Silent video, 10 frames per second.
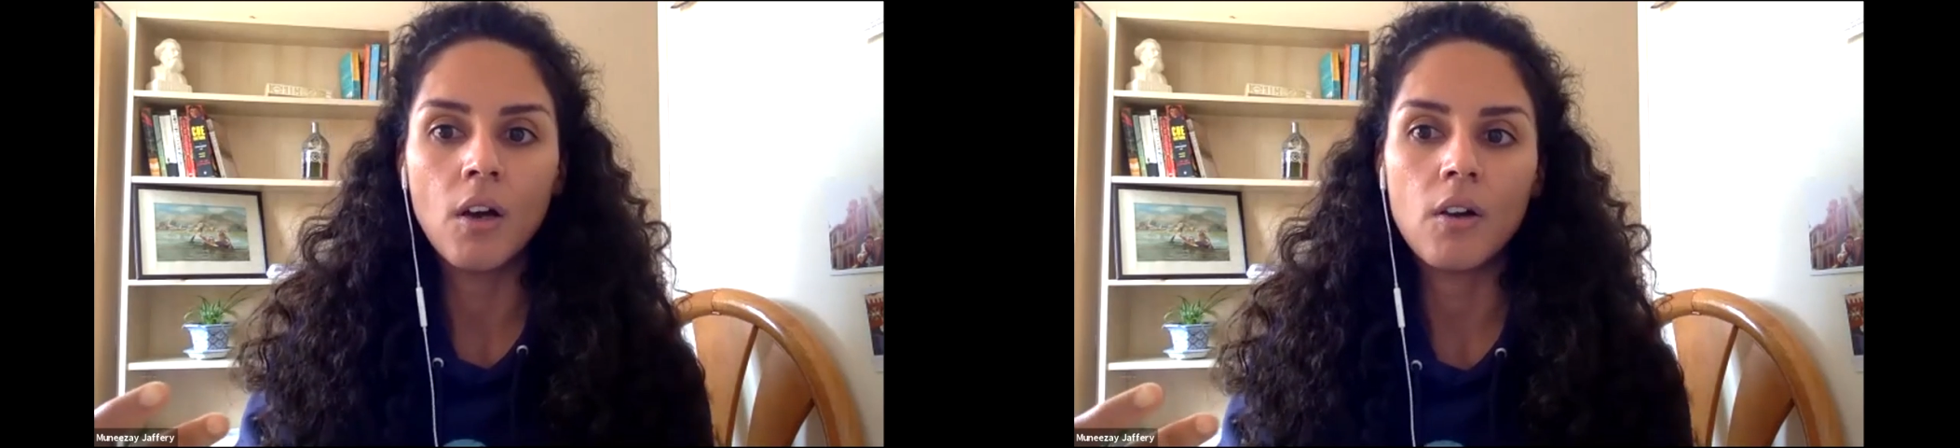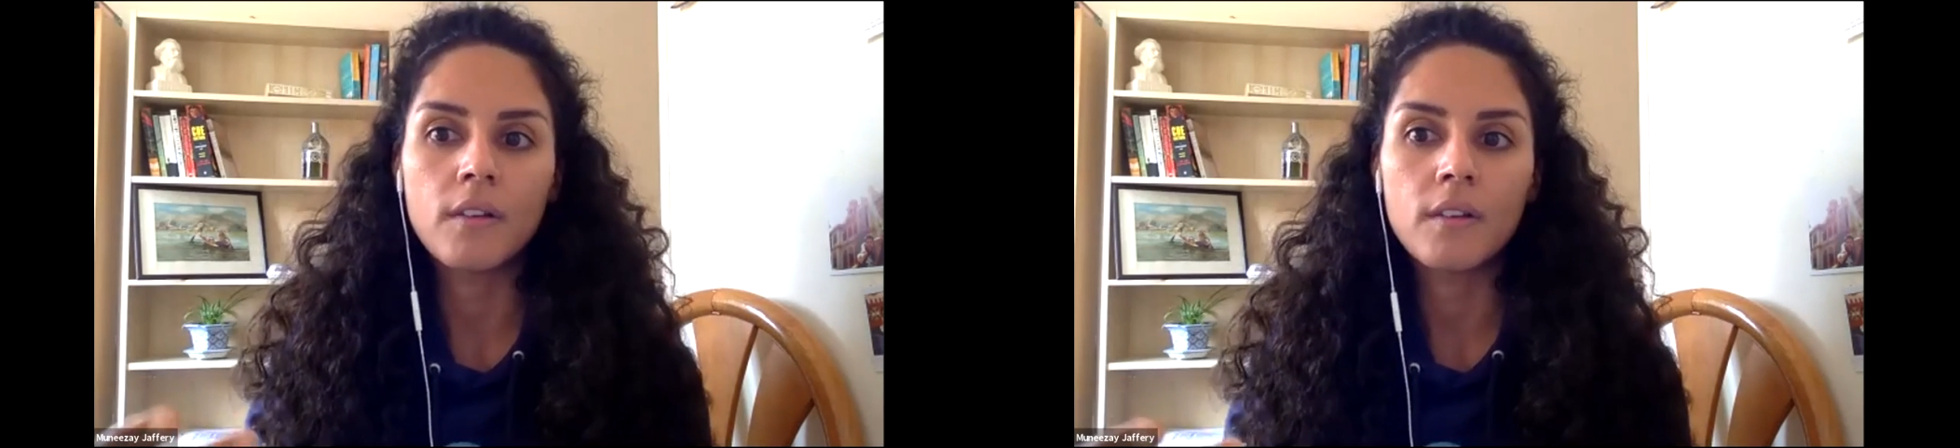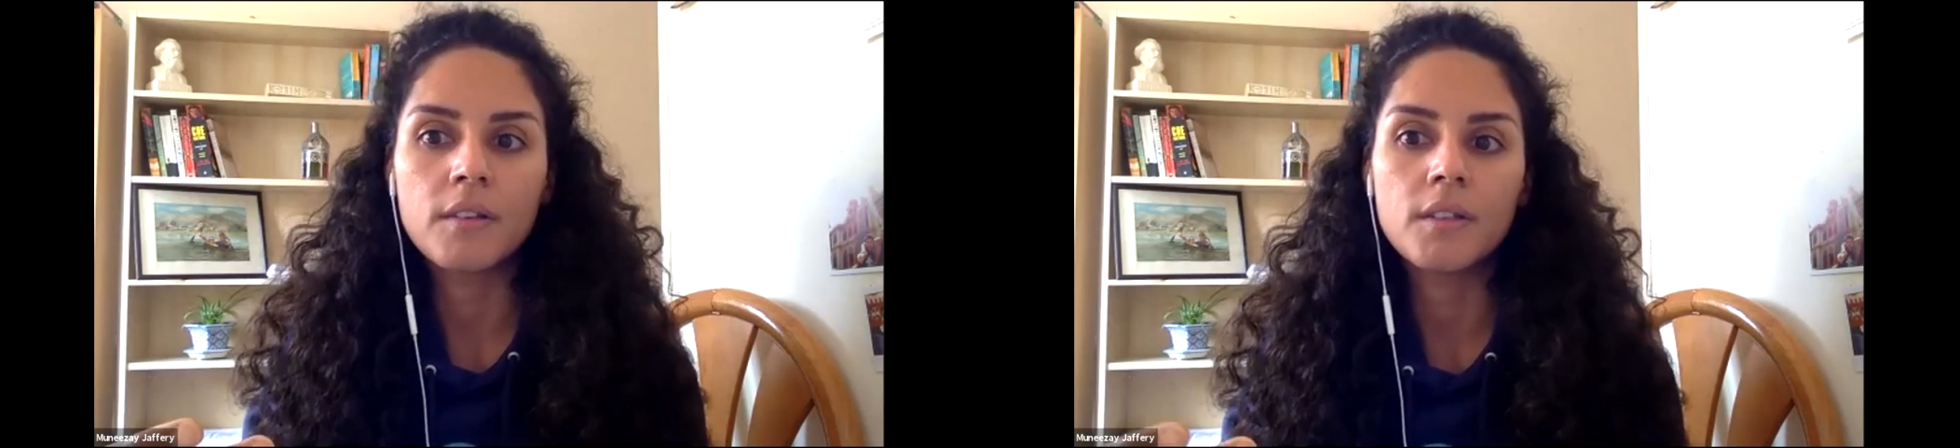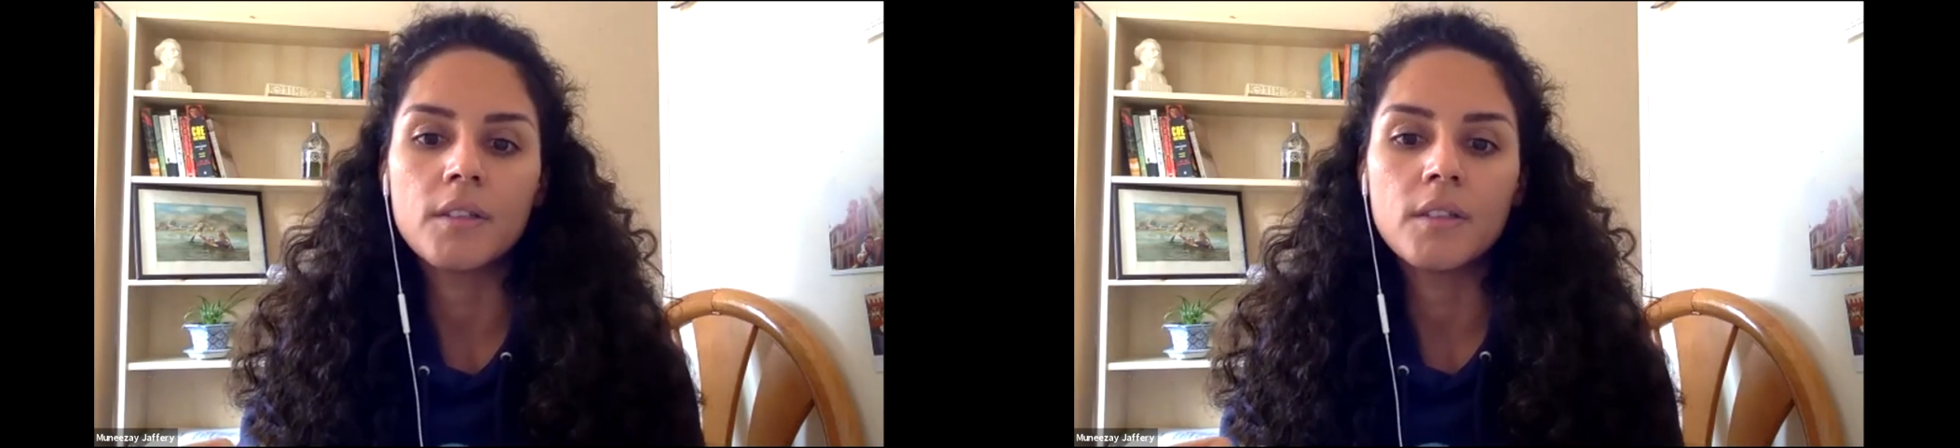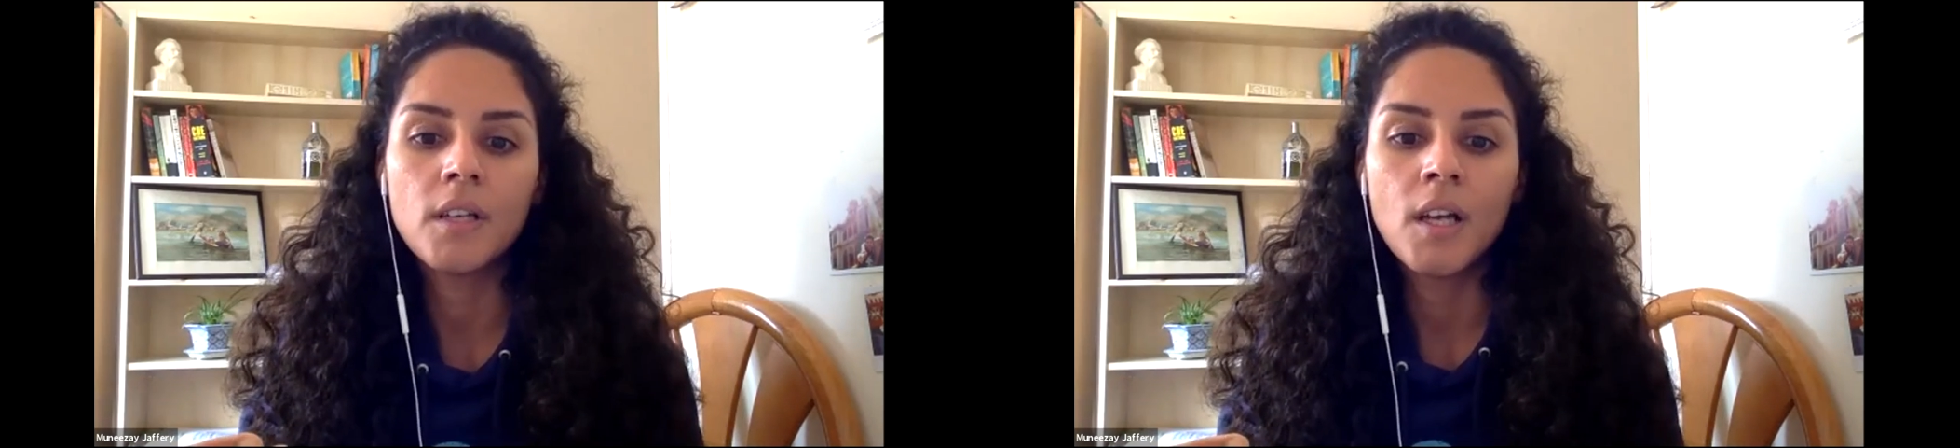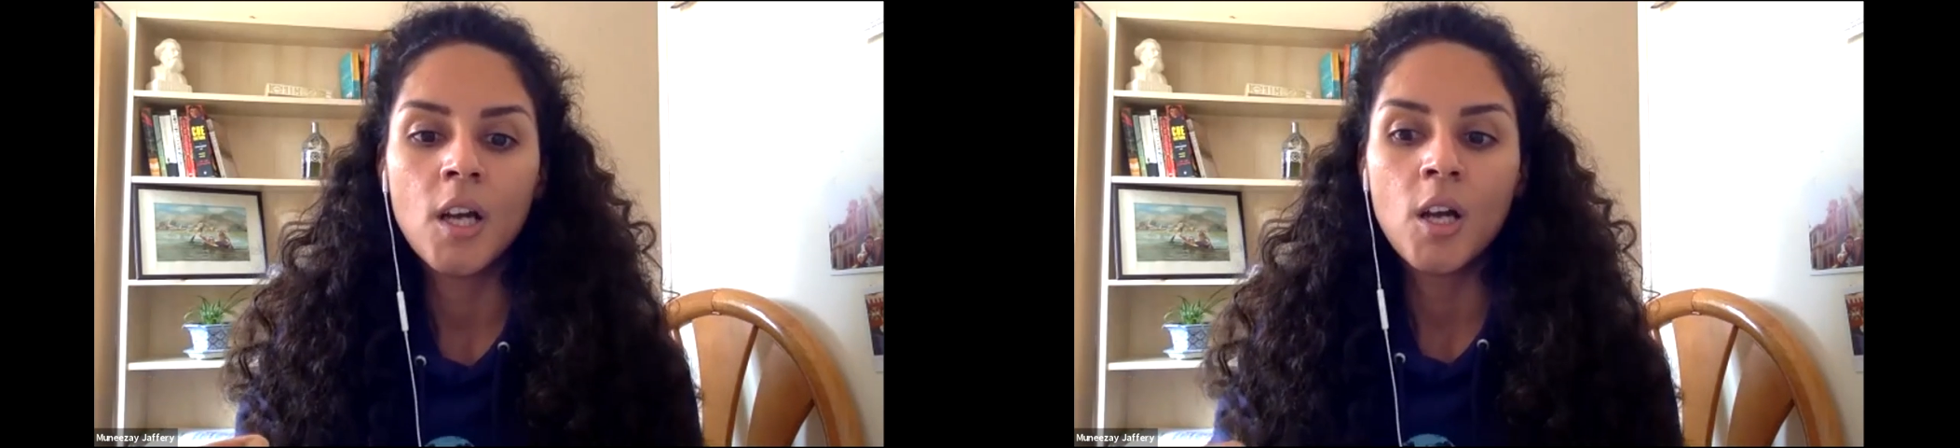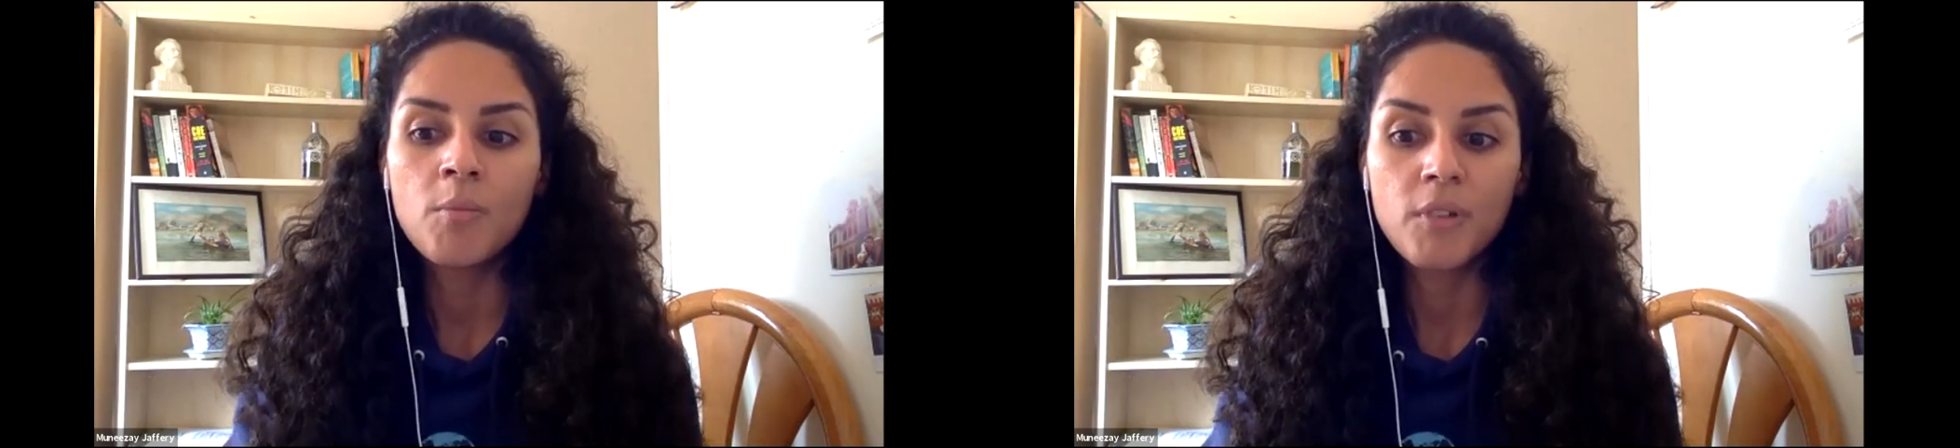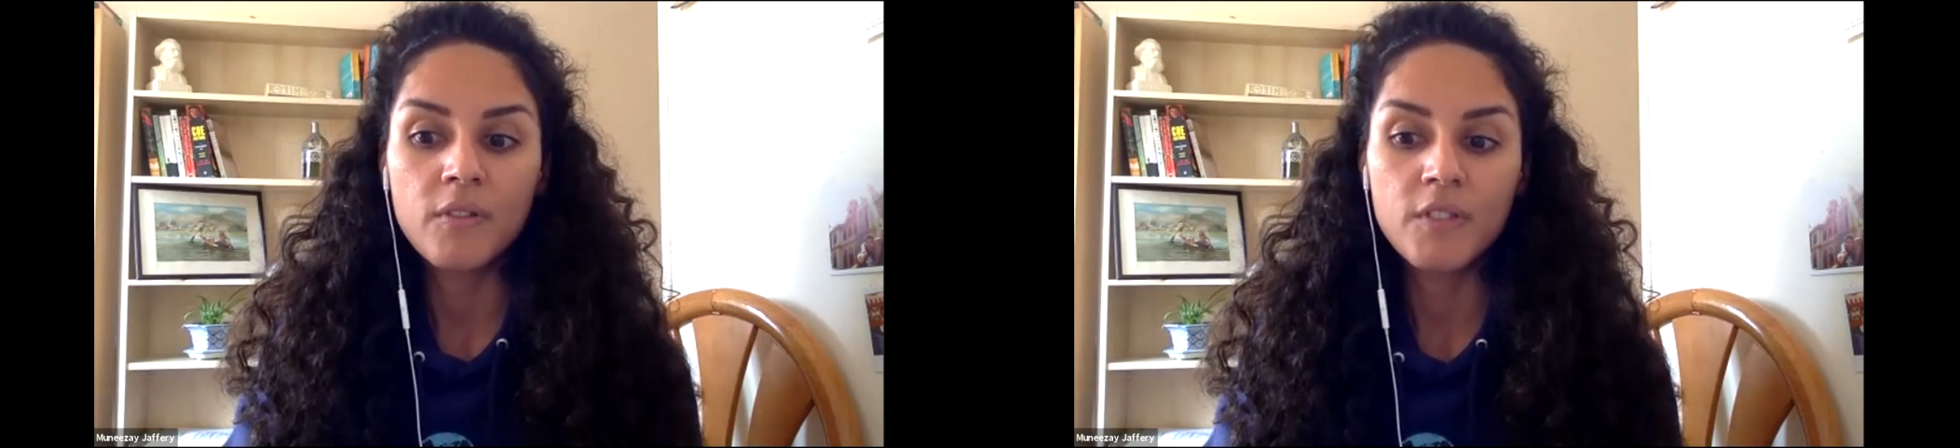or the
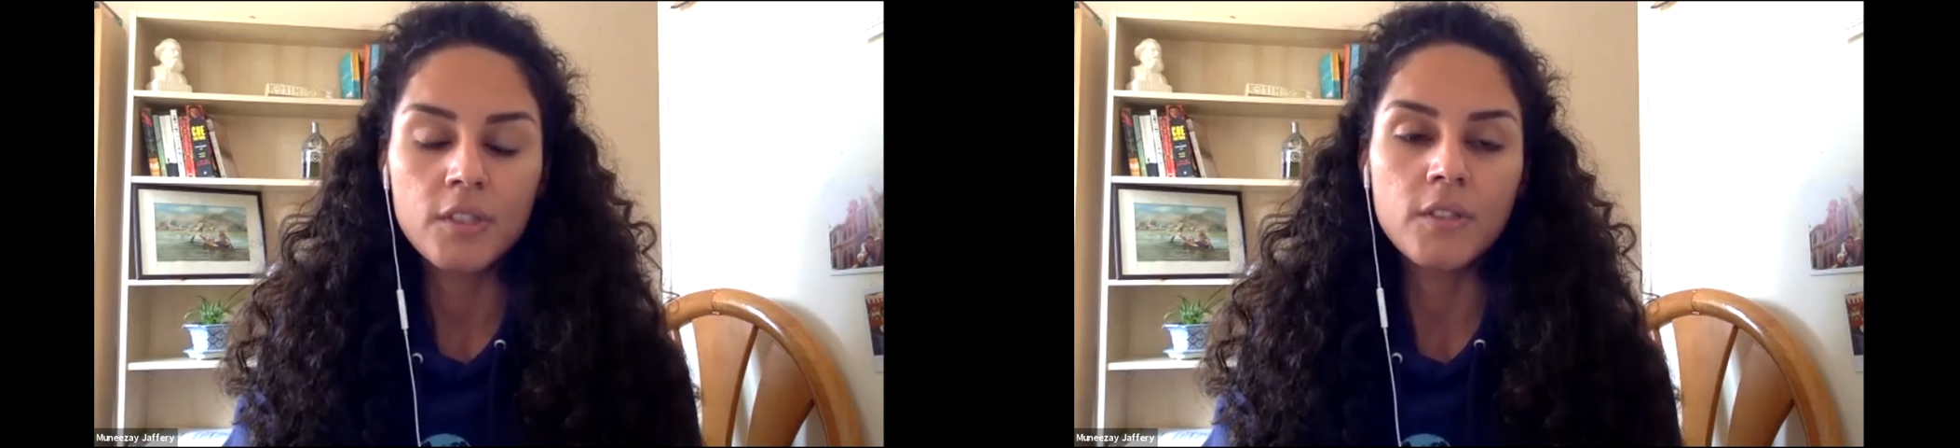provision